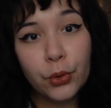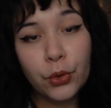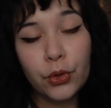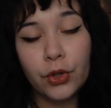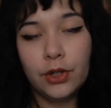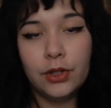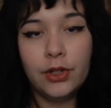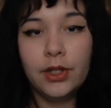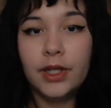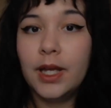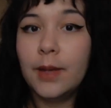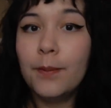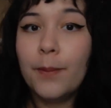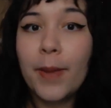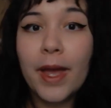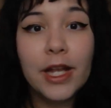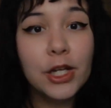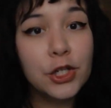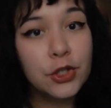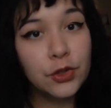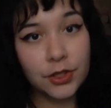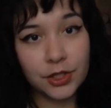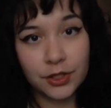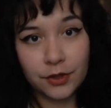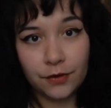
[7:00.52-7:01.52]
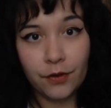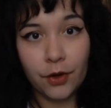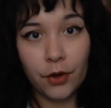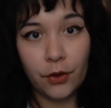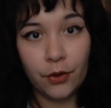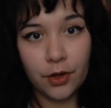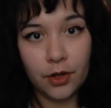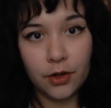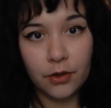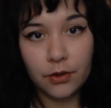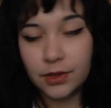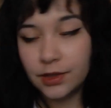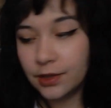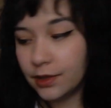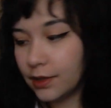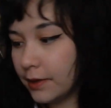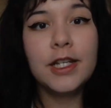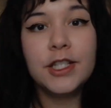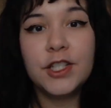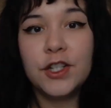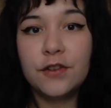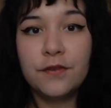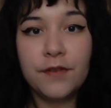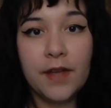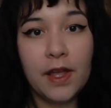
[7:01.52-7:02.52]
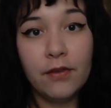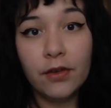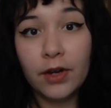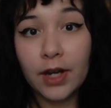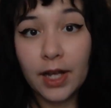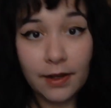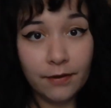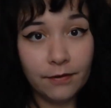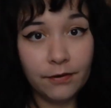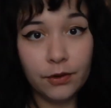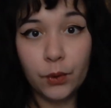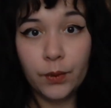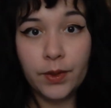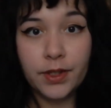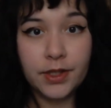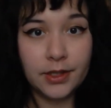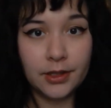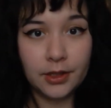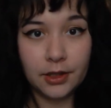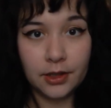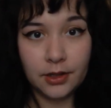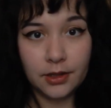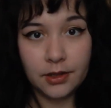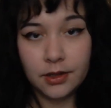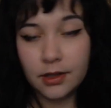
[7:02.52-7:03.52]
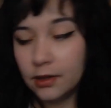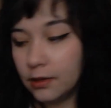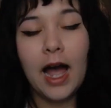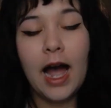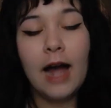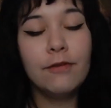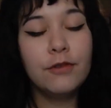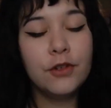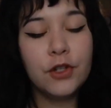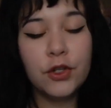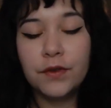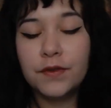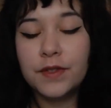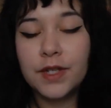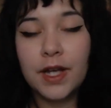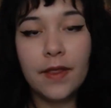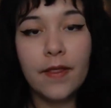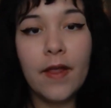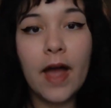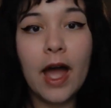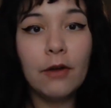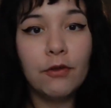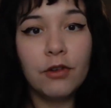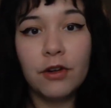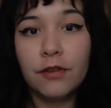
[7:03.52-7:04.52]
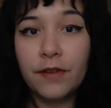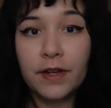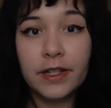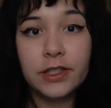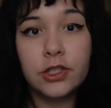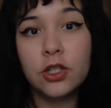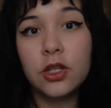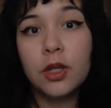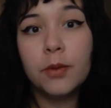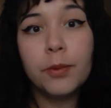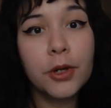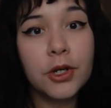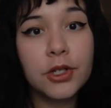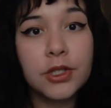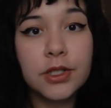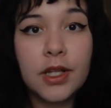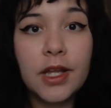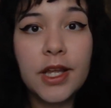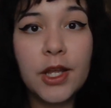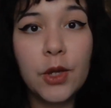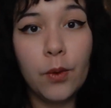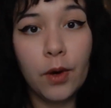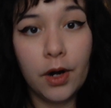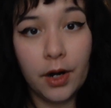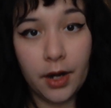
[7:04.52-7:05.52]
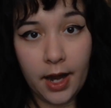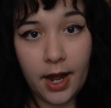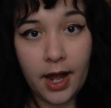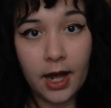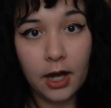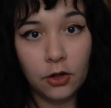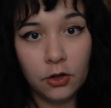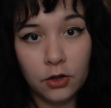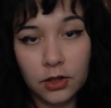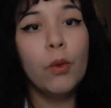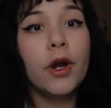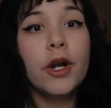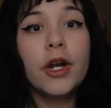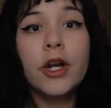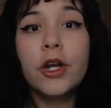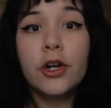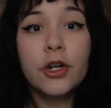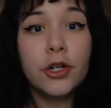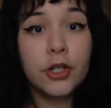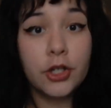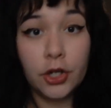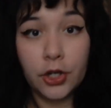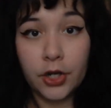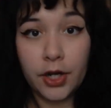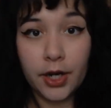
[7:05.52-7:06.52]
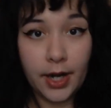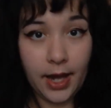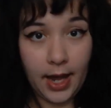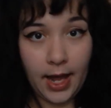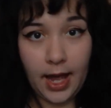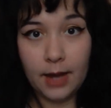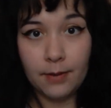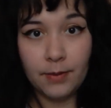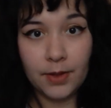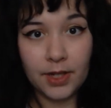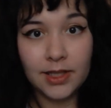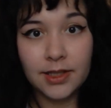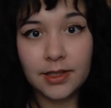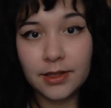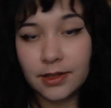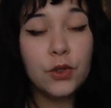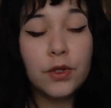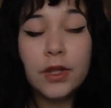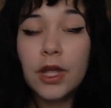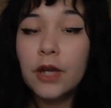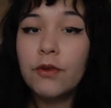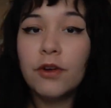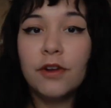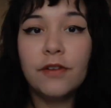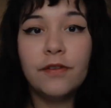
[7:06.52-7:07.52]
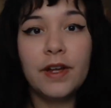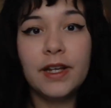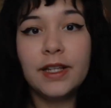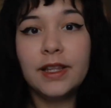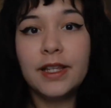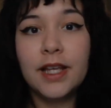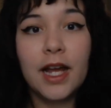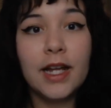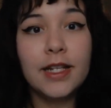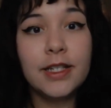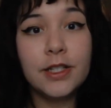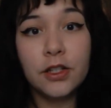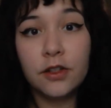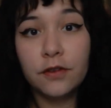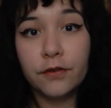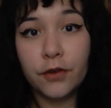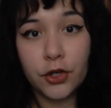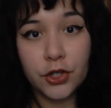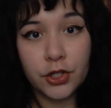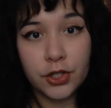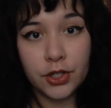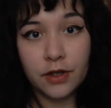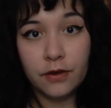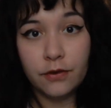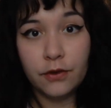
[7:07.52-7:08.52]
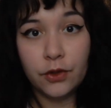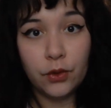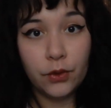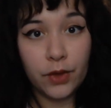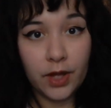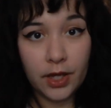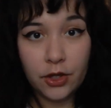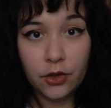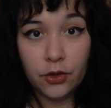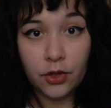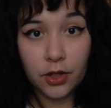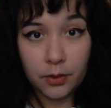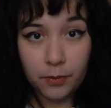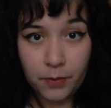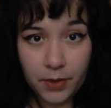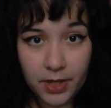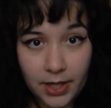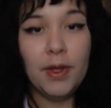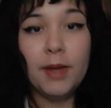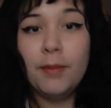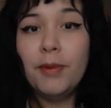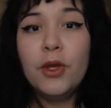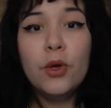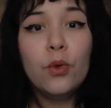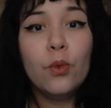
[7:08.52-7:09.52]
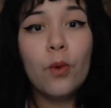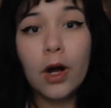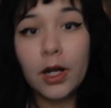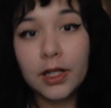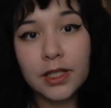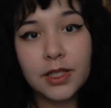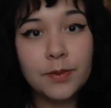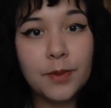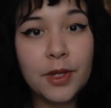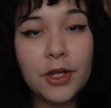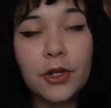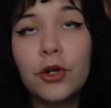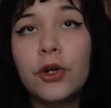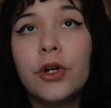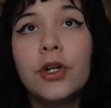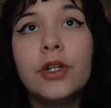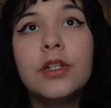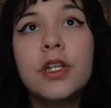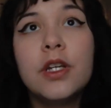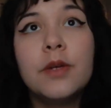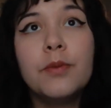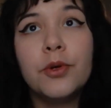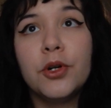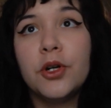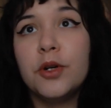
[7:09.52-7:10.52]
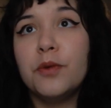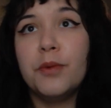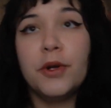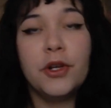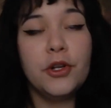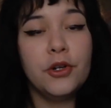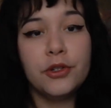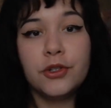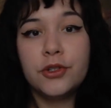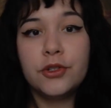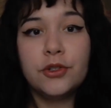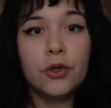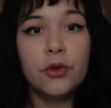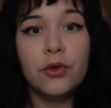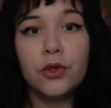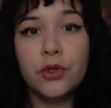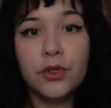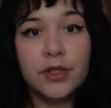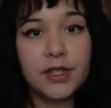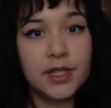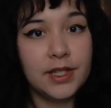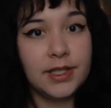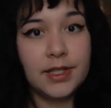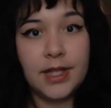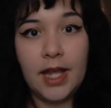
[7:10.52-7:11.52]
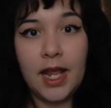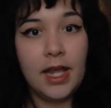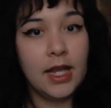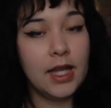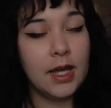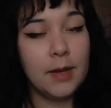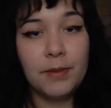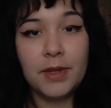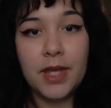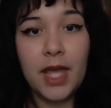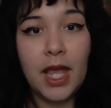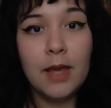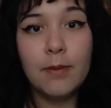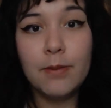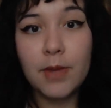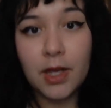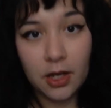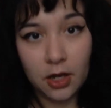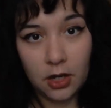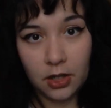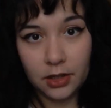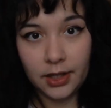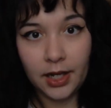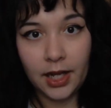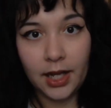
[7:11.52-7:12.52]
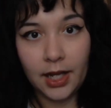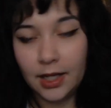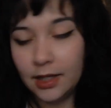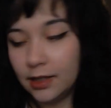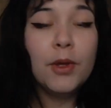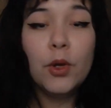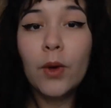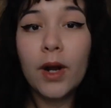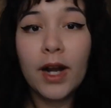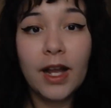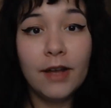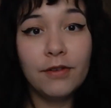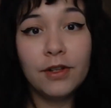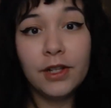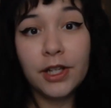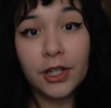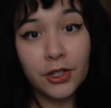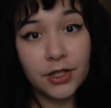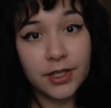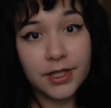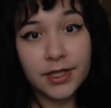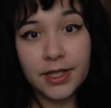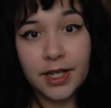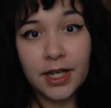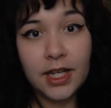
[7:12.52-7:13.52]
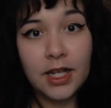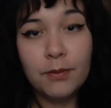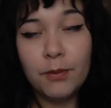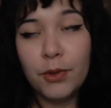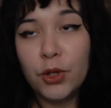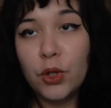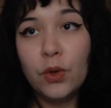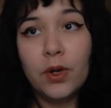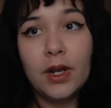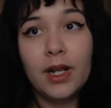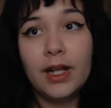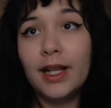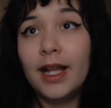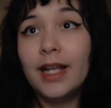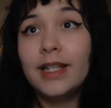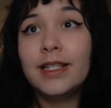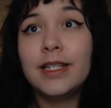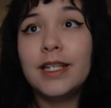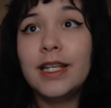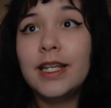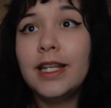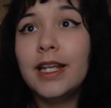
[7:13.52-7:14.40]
board, look at Pinterest photos, analyze your favorite influencers. After you've done that, reflect on the person that you are now. What are your current habits? And do they reflect the ideal version of you that you could be? Maybe you want to be an early bird, but you're so used to staying up gaming all night. Maybe you want to have clear skin, but you neglect